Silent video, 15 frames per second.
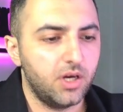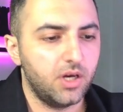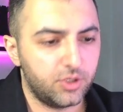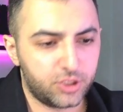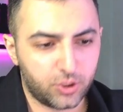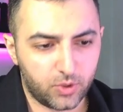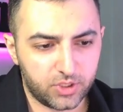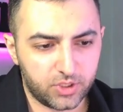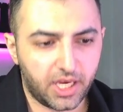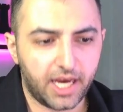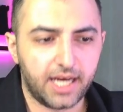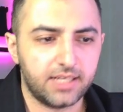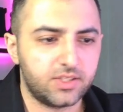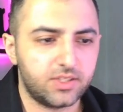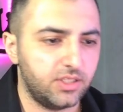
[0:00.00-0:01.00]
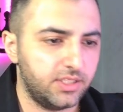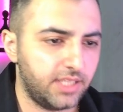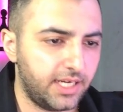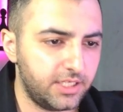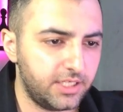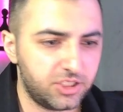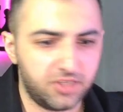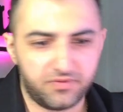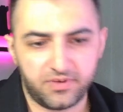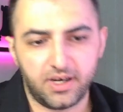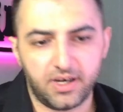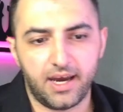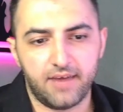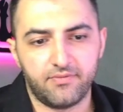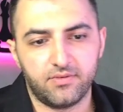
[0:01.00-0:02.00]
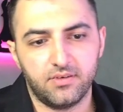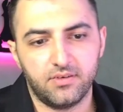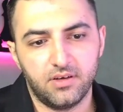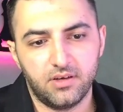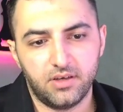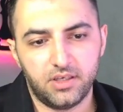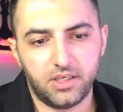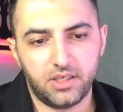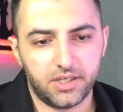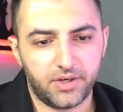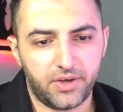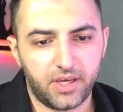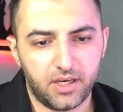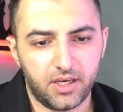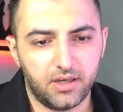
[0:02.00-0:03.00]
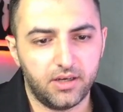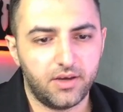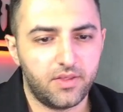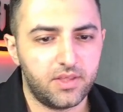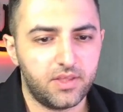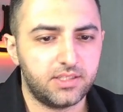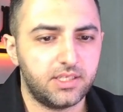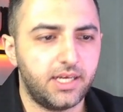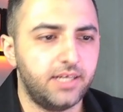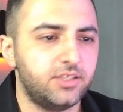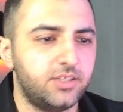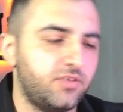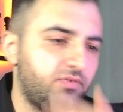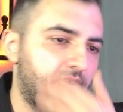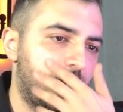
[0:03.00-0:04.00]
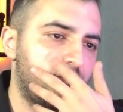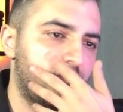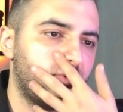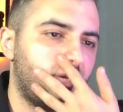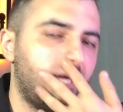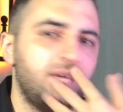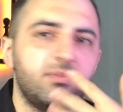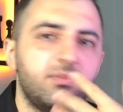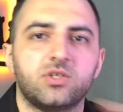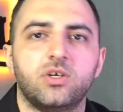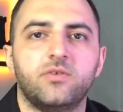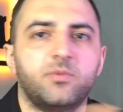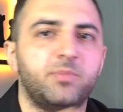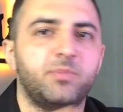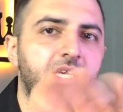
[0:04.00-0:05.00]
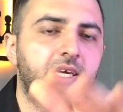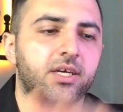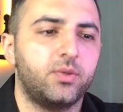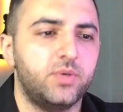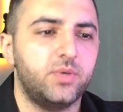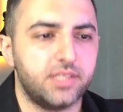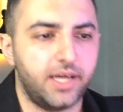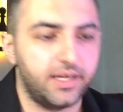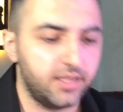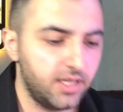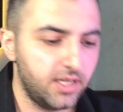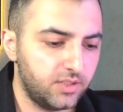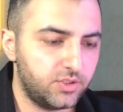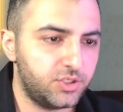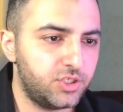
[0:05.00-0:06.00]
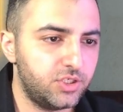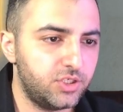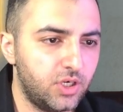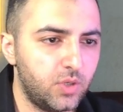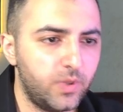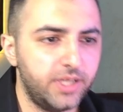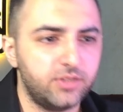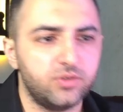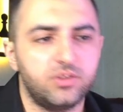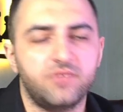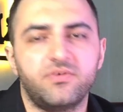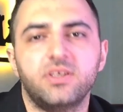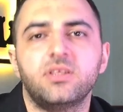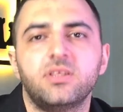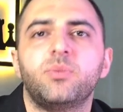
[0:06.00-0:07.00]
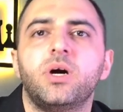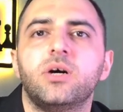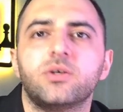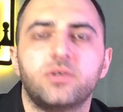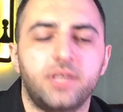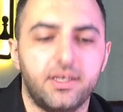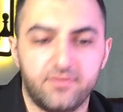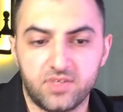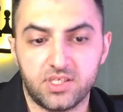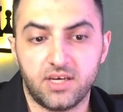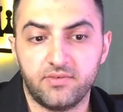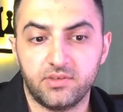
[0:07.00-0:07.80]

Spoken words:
Short castle, knight g5. Here, this knight g5. Game is over. Black can resign. There's no way to defend the pawn on f7.